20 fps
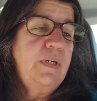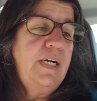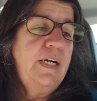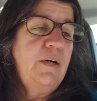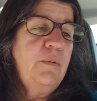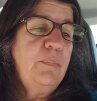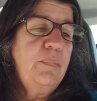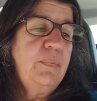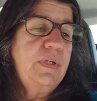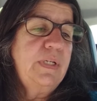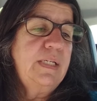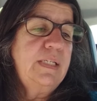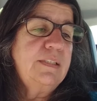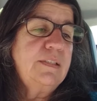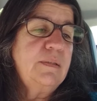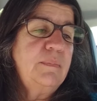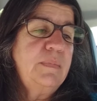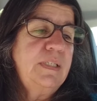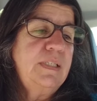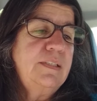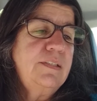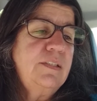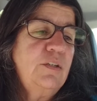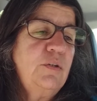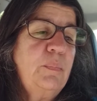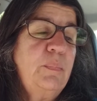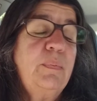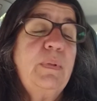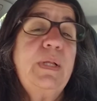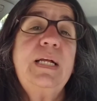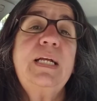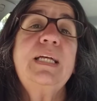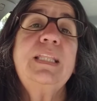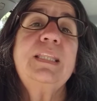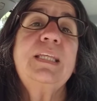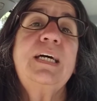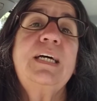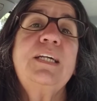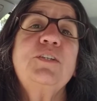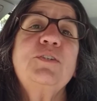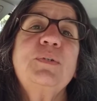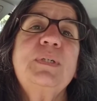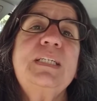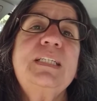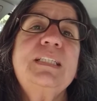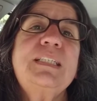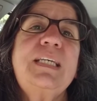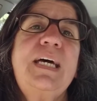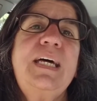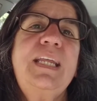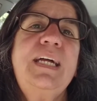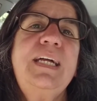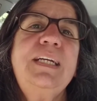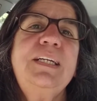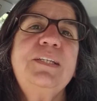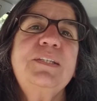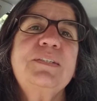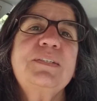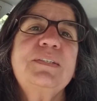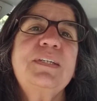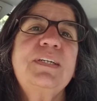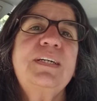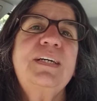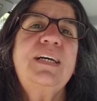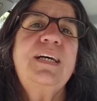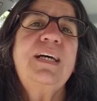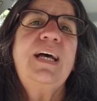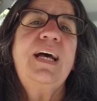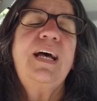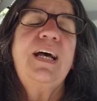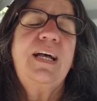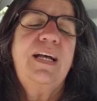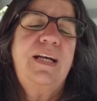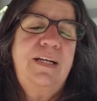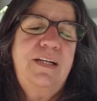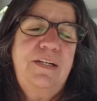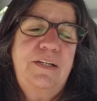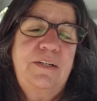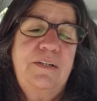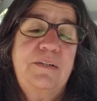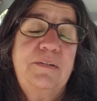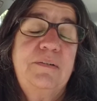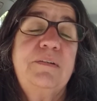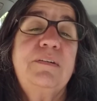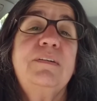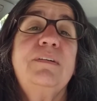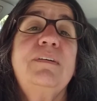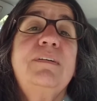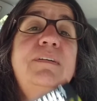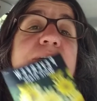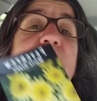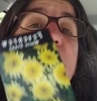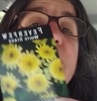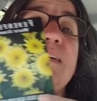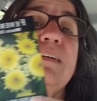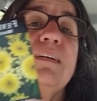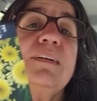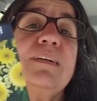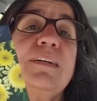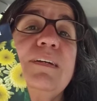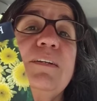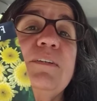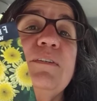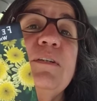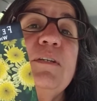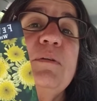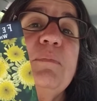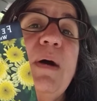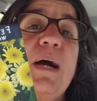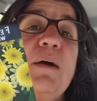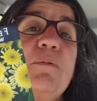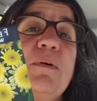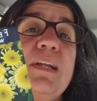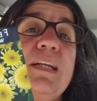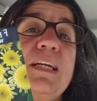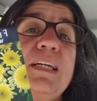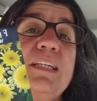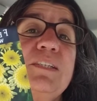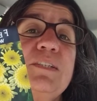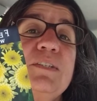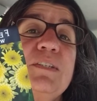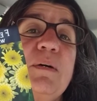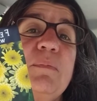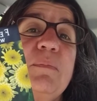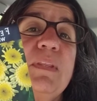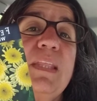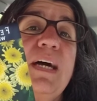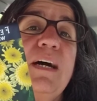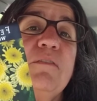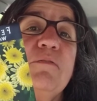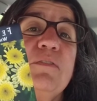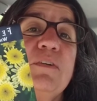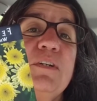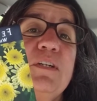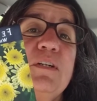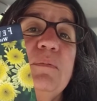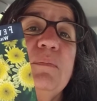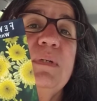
help. It's a medicinal plant that treats headaches. So you might want to get you some of that for your